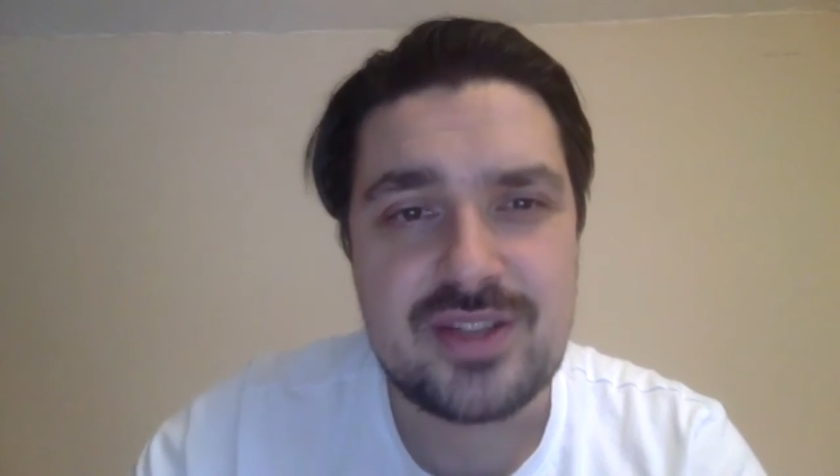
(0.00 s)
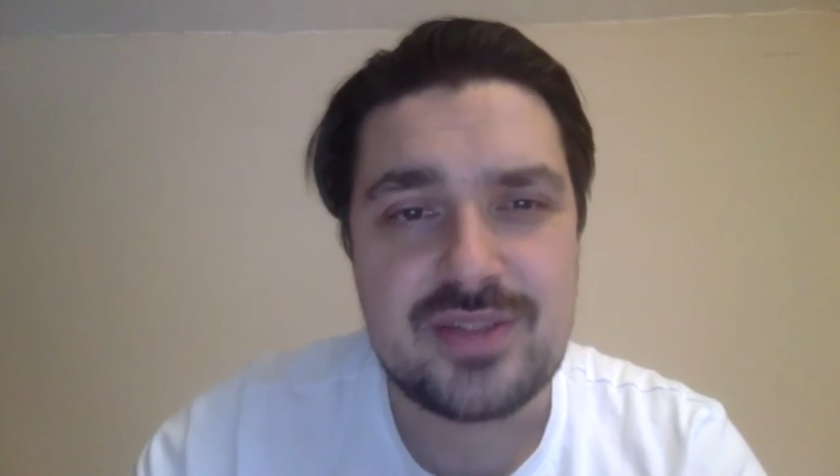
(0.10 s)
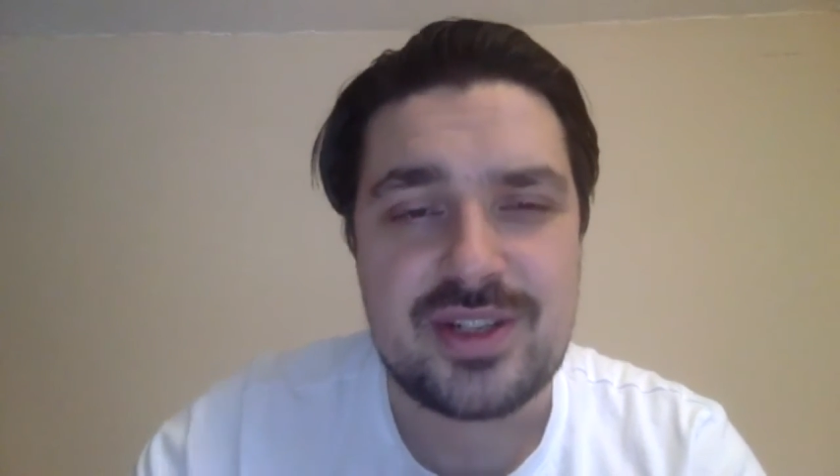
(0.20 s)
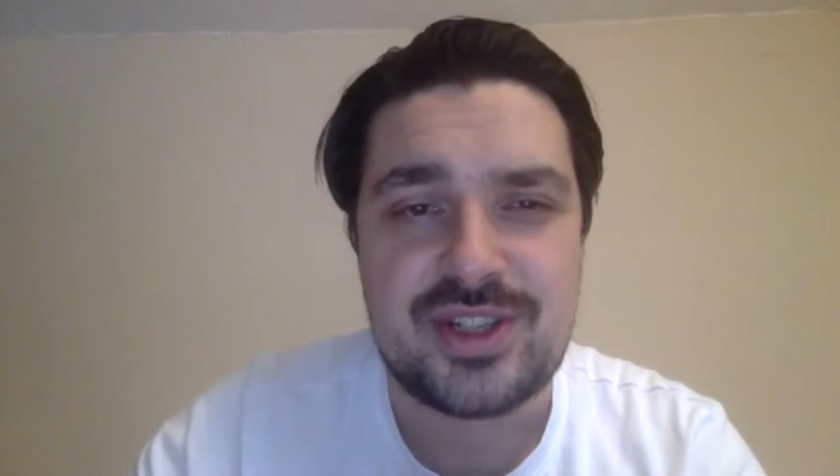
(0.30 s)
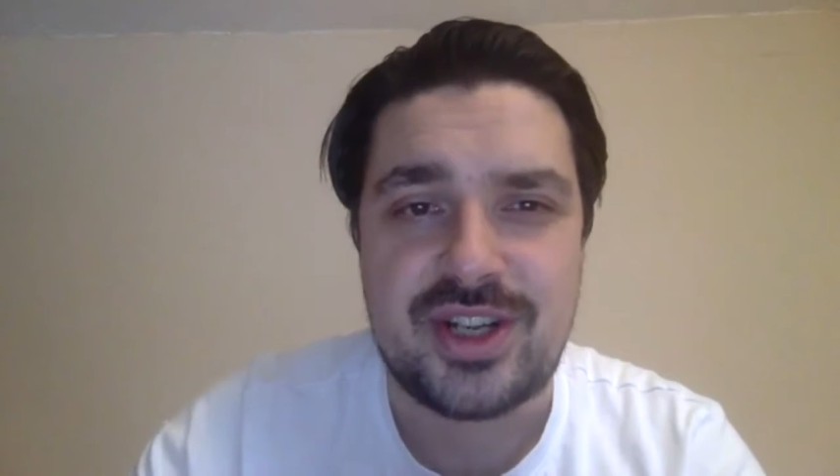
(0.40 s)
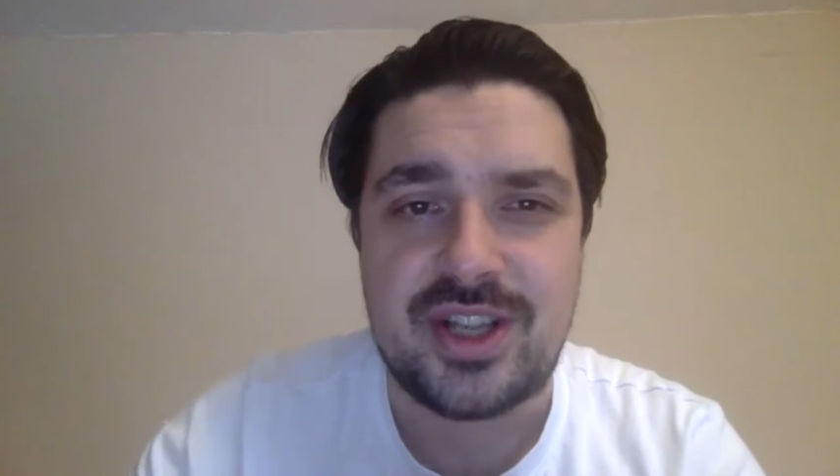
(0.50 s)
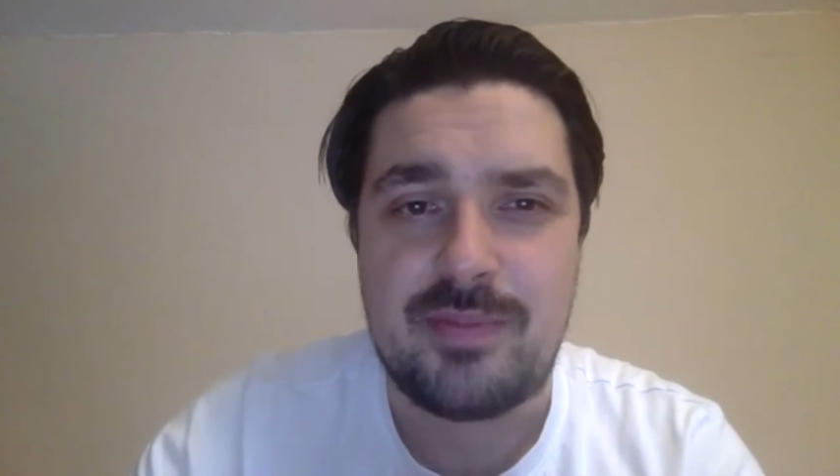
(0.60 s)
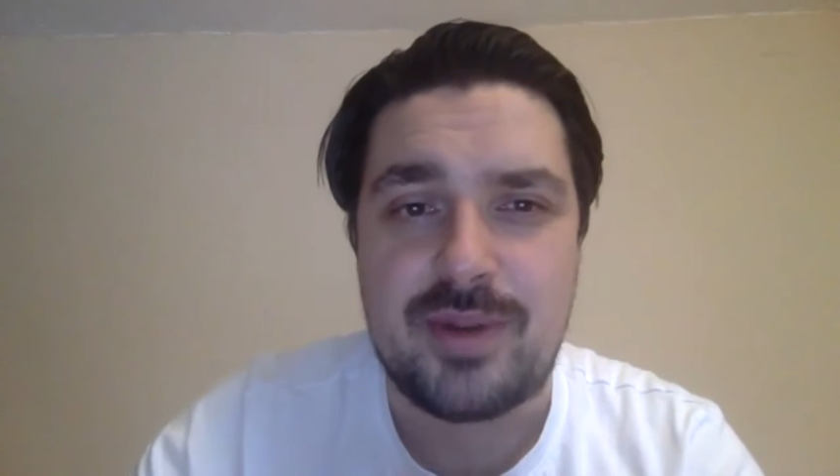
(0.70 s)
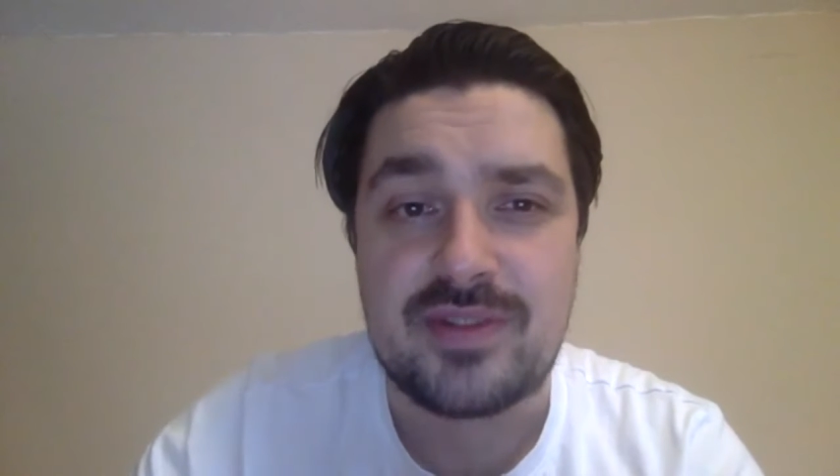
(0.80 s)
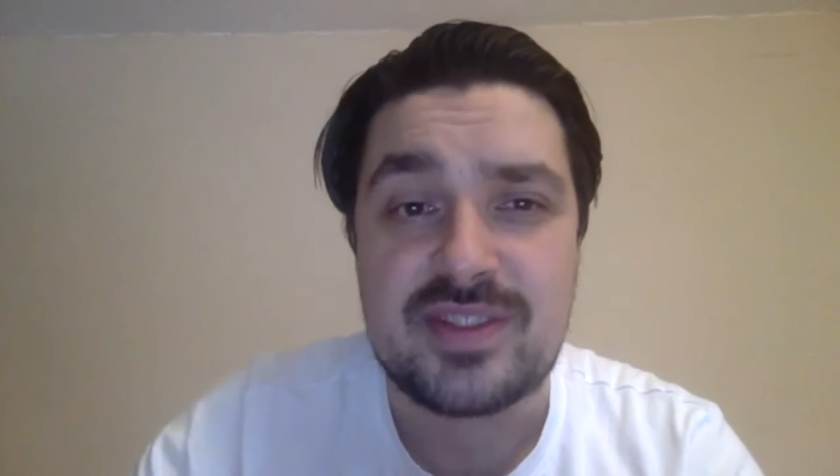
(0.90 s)
to ensure
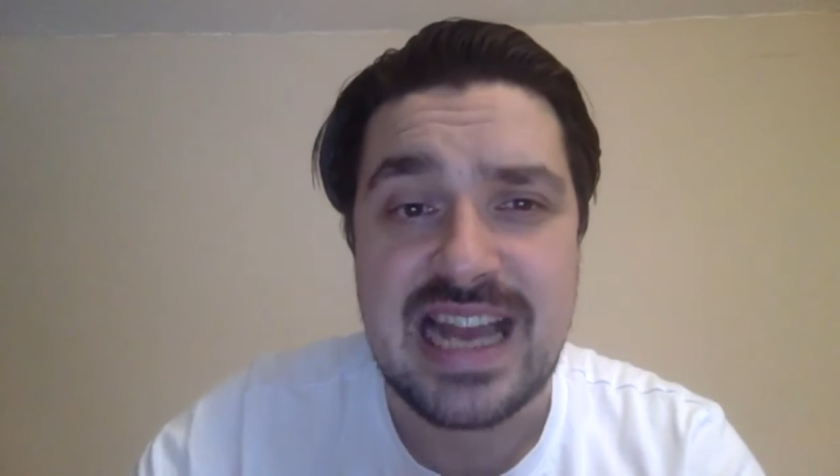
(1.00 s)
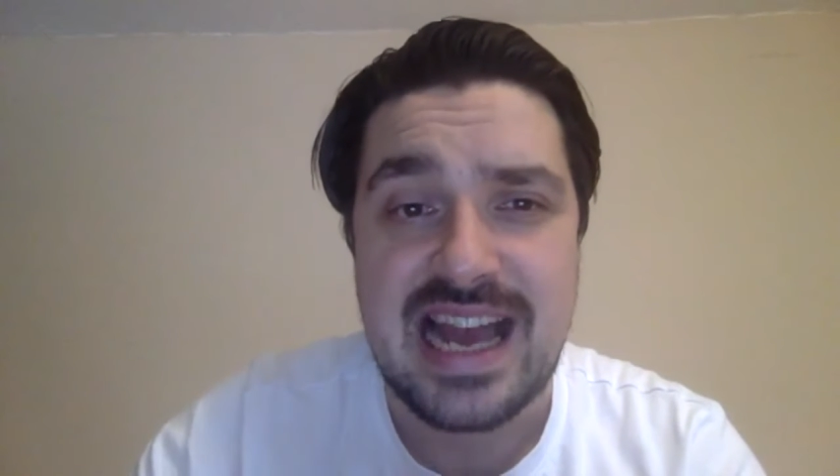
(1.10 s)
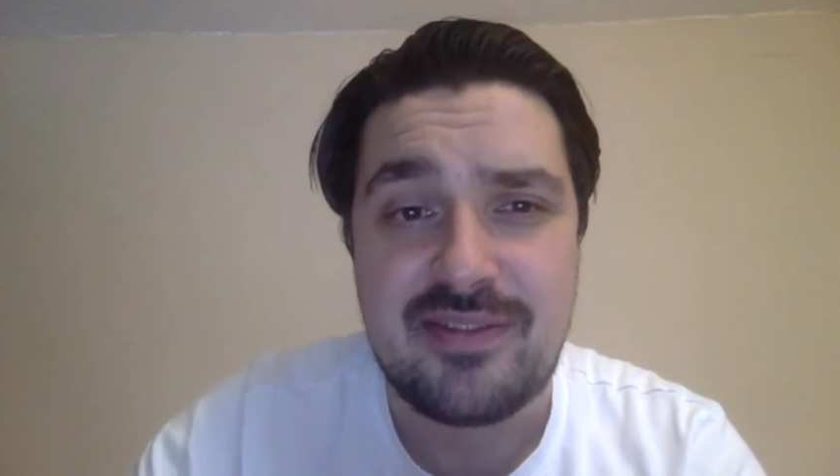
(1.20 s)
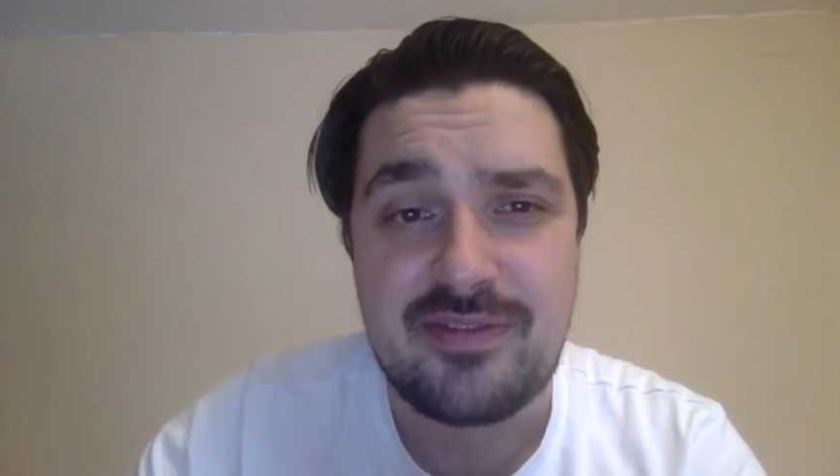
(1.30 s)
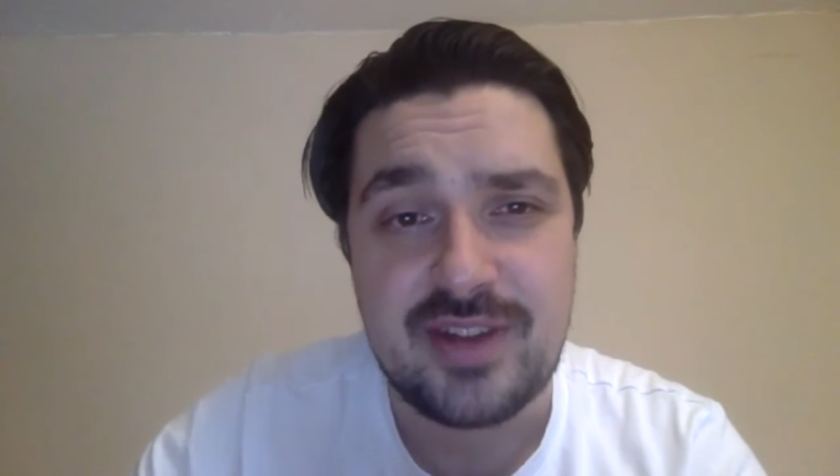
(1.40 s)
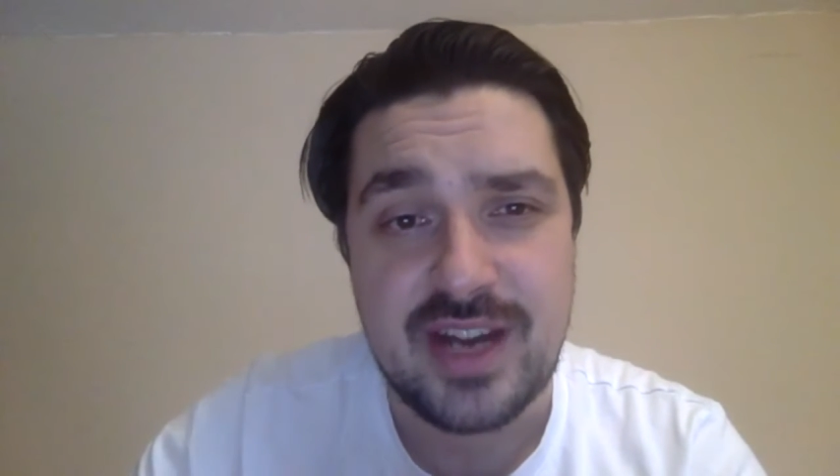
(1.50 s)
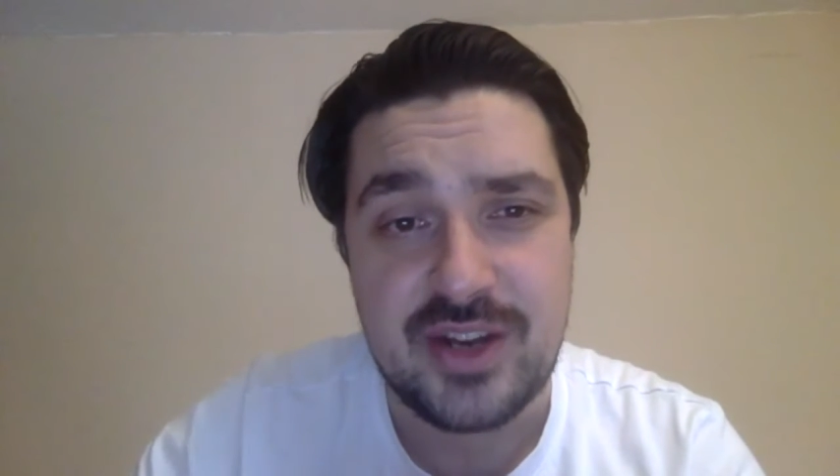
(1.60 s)
that both staff